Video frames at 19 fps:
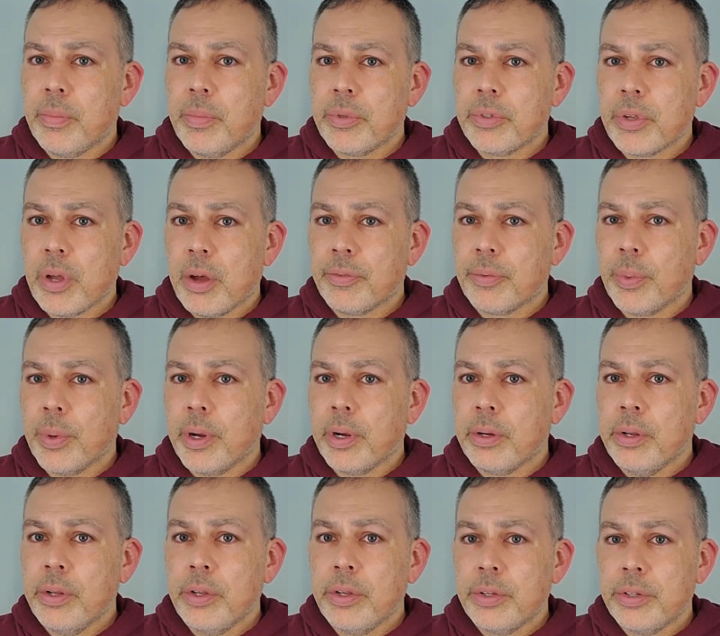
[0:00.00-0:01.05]
software
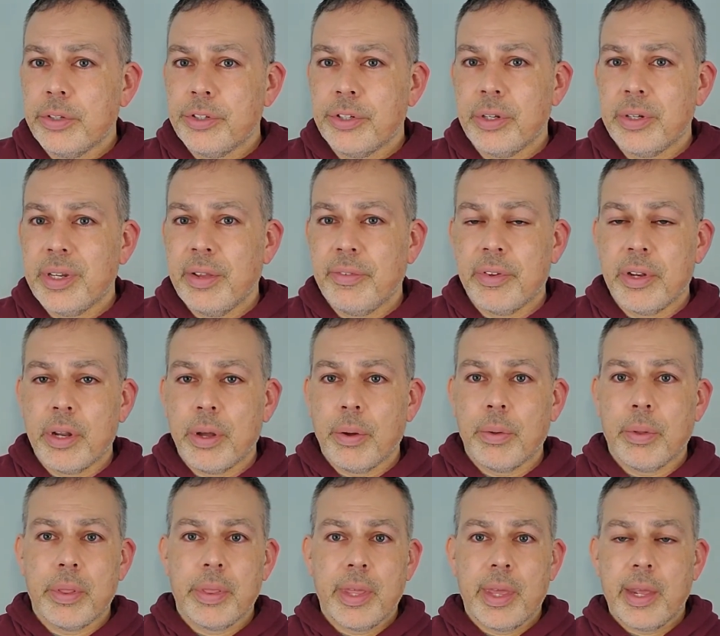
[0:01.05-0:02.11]
shouldn't even
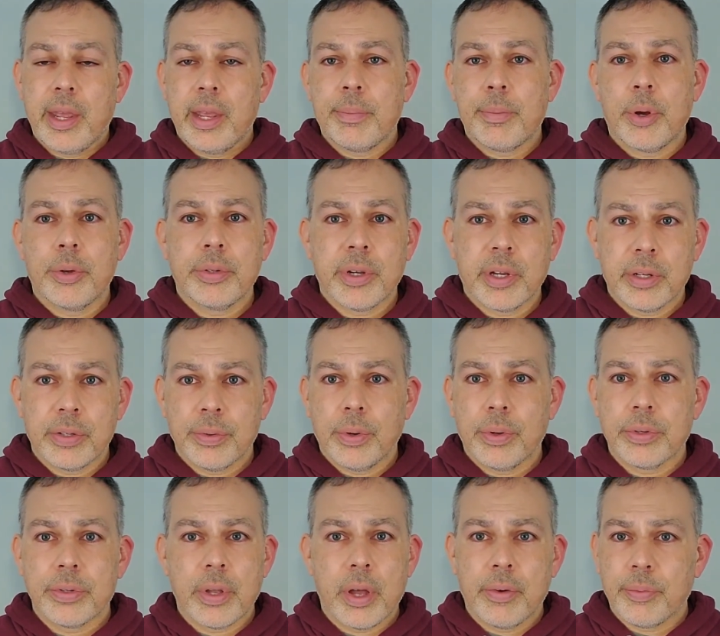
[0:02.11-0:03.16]
know that a motion control
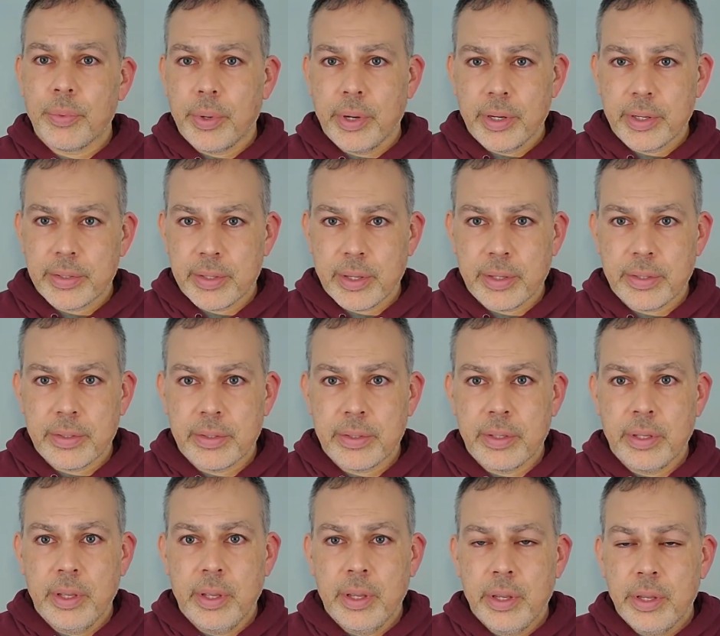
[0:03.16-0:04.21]
software exists.
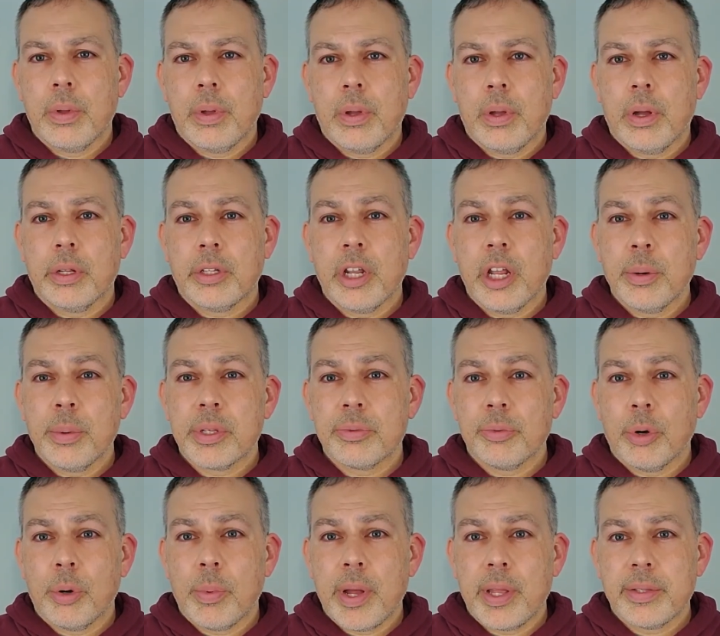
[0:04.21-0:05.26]
Autonomous
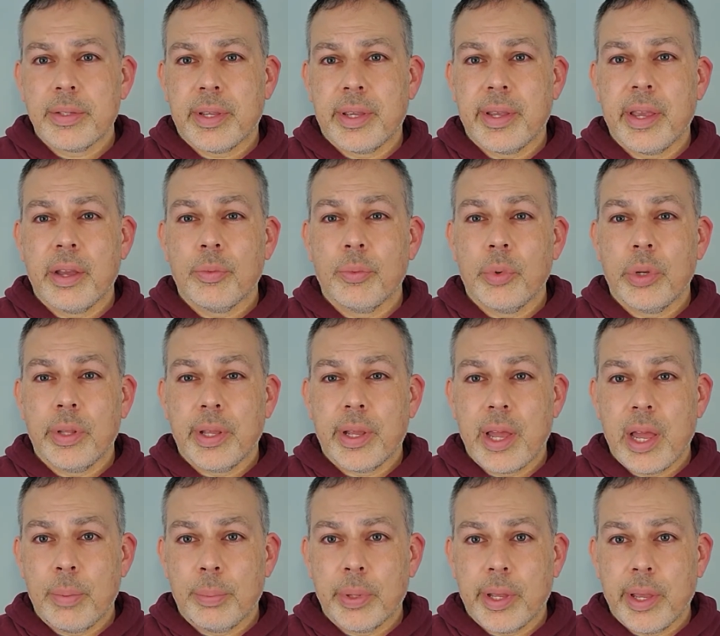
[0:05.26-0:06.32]
robots can get really
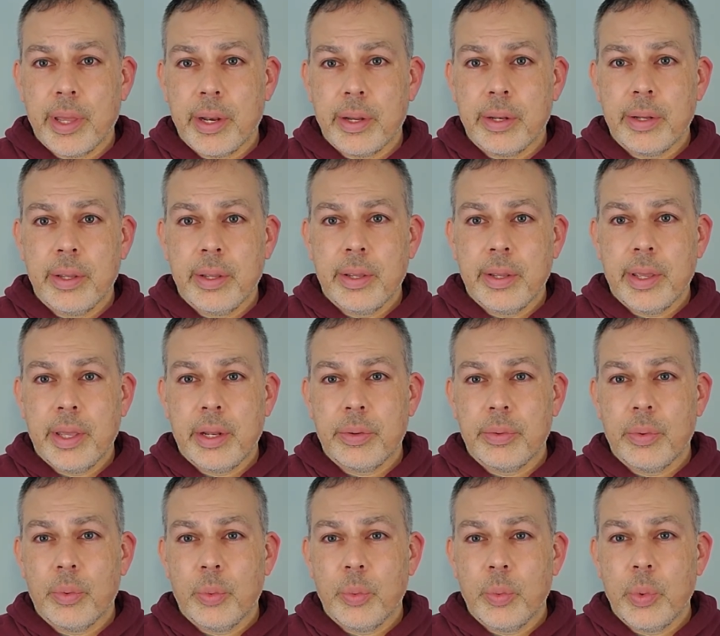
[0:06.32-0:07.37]
complicated. And
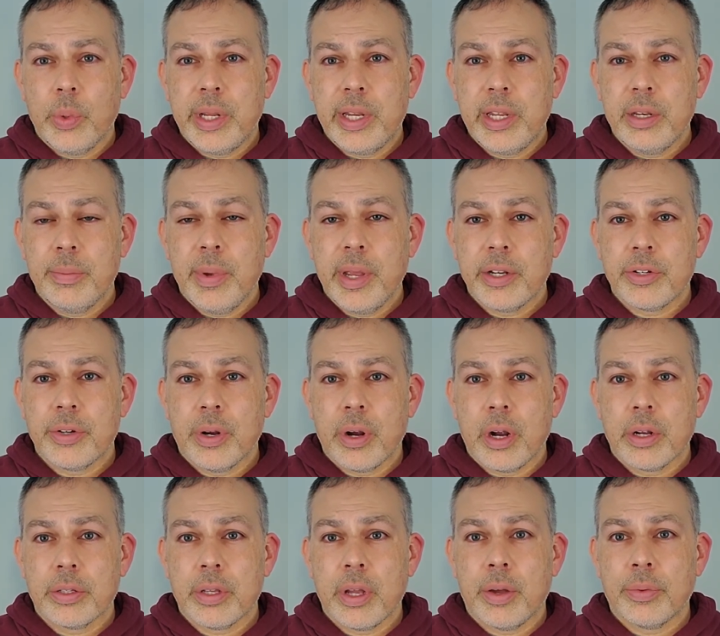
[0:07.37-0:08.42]
we need to make sure our
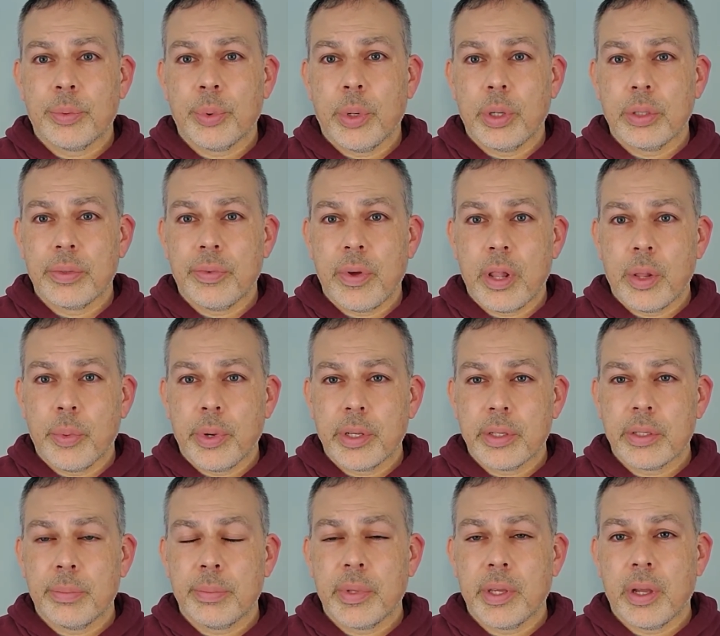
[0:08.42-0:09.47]
software is following
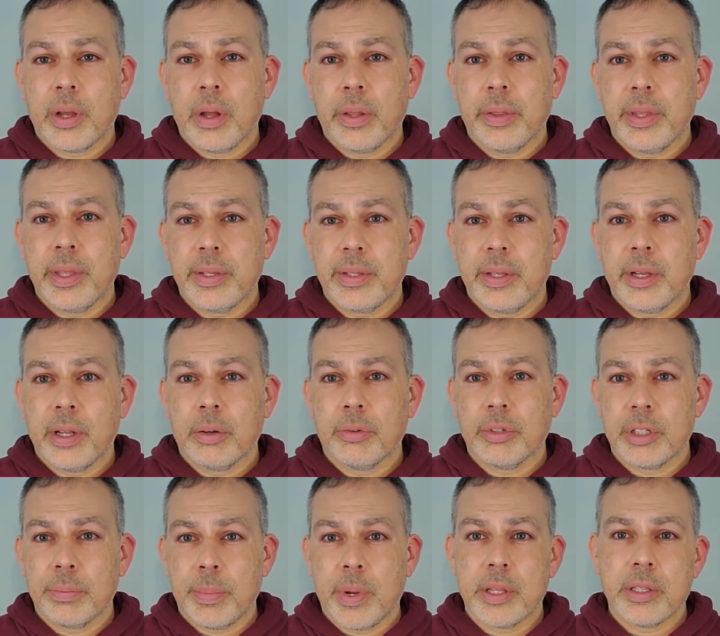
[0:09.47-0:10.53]
something called the single
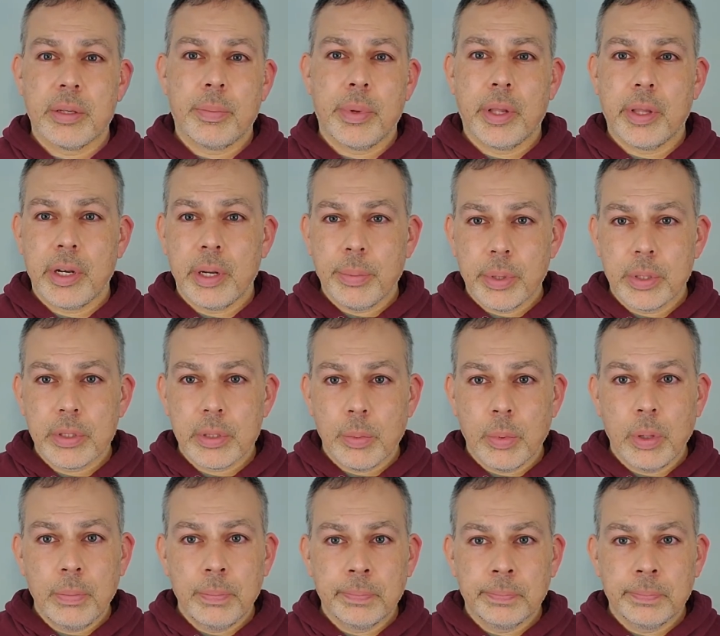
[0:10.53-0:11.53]
responsibility principle.